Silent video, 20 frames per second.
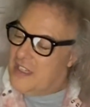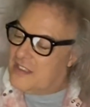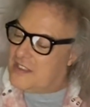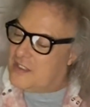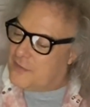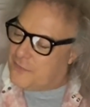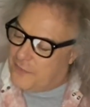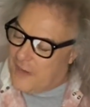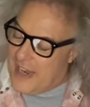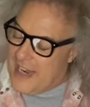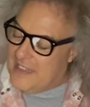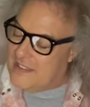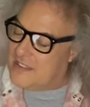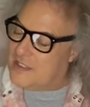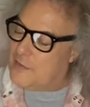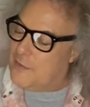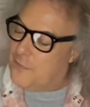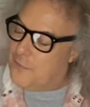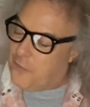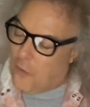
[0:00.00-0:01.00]

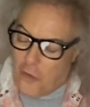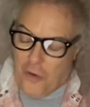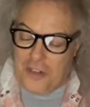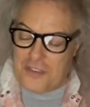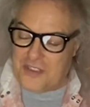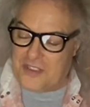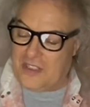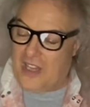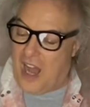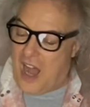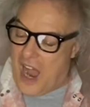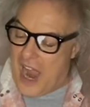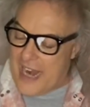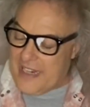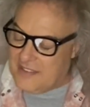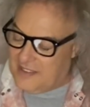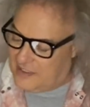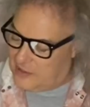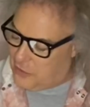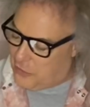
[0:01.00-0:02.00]
Space Force
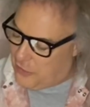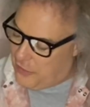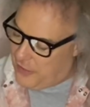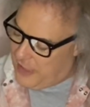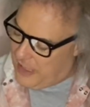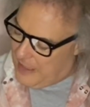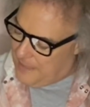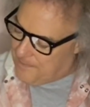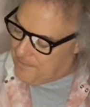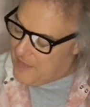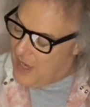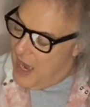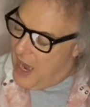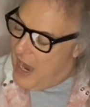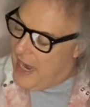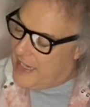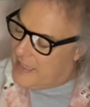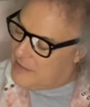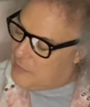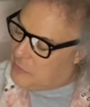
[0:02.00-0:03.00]
Ice Cream.
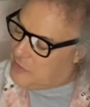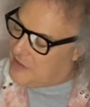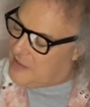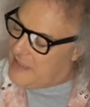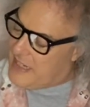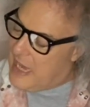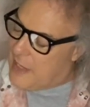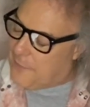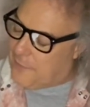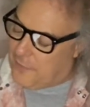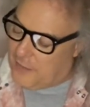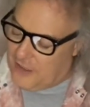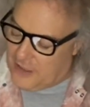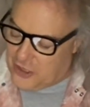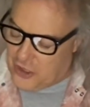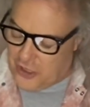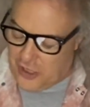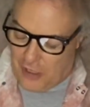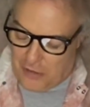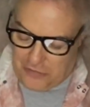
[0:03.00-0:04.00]
I guess it was a Netflix
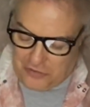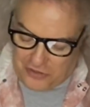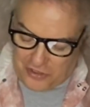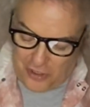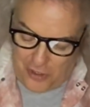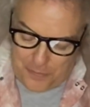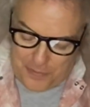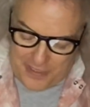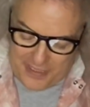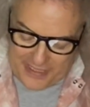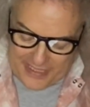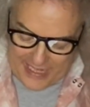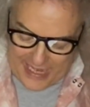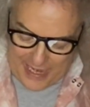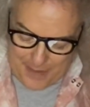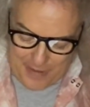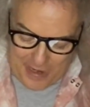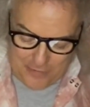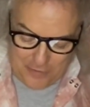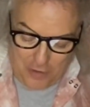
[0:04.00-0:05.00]
show too, but it
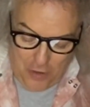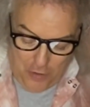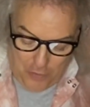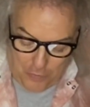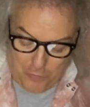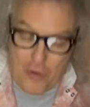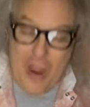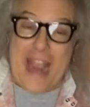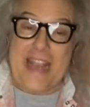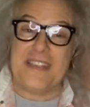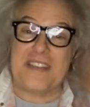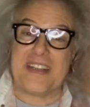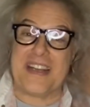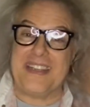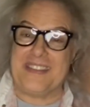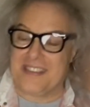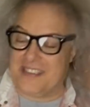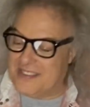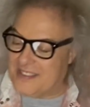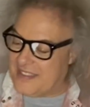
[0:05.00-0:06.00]
came out right
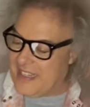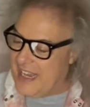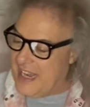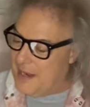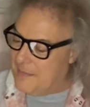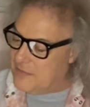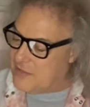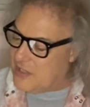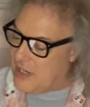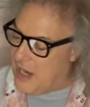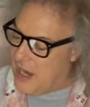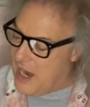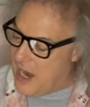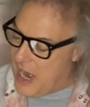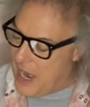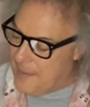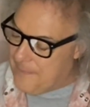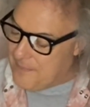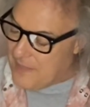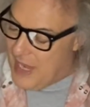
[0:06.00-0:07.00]
at the same
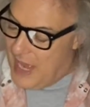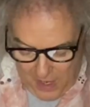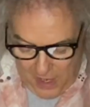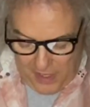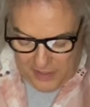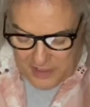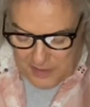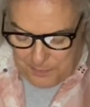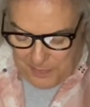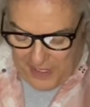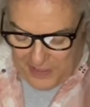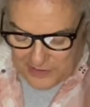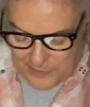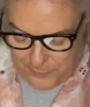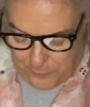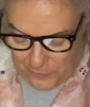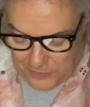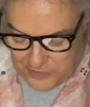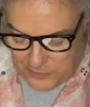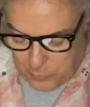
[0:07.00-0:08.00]
time. Space
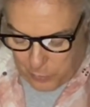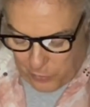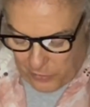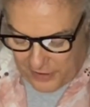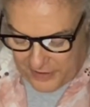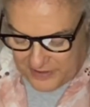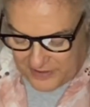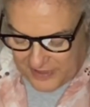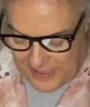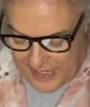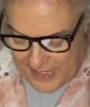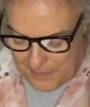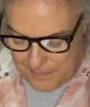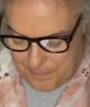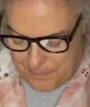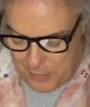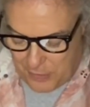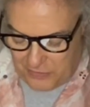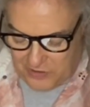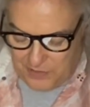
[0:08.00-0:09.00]
Force works to get
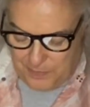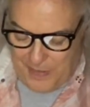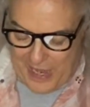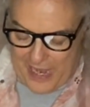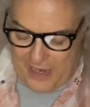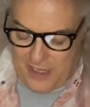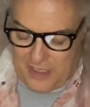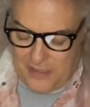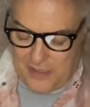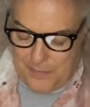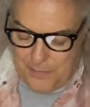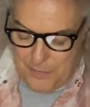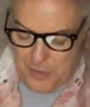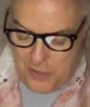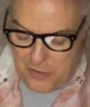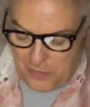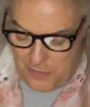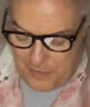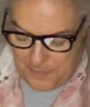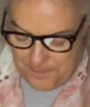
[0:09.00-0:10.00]
Boots back on the
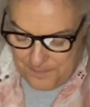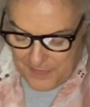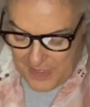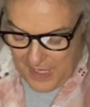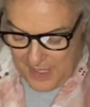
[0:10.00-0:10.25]
moon.